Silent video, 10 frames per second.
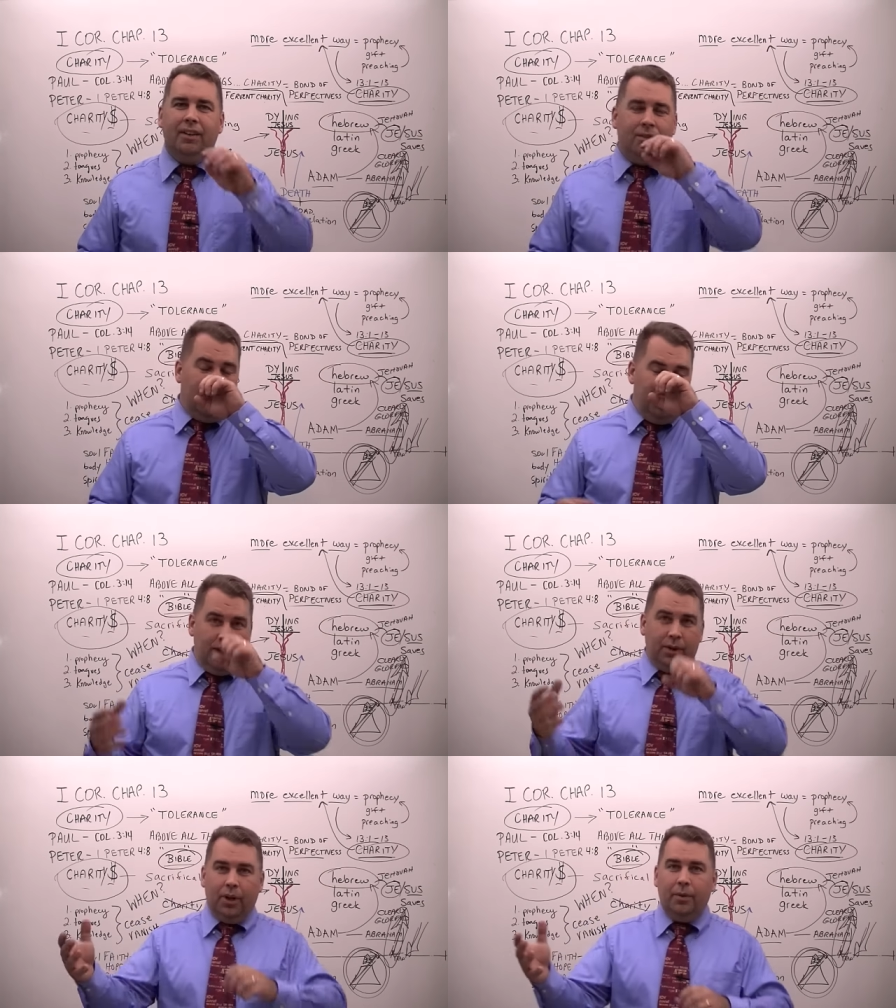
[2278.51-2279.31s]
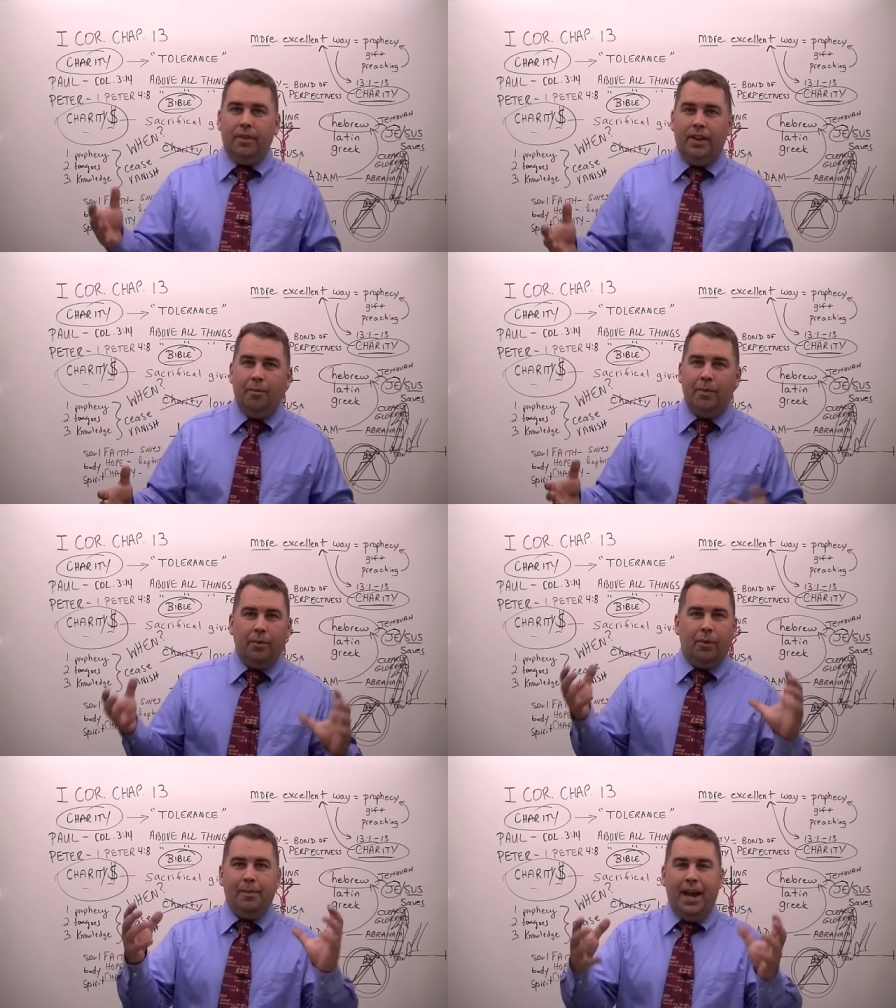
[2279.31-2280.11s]
If you didn't agree with them,
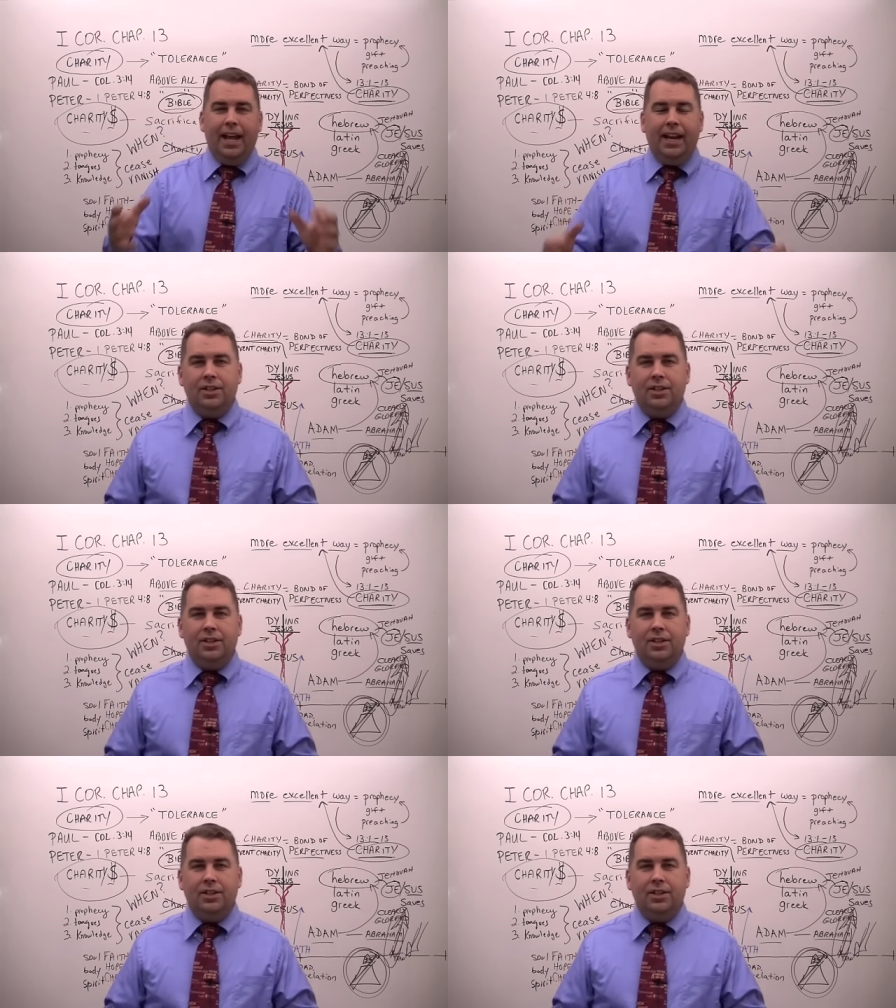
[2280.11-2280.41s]
they were mad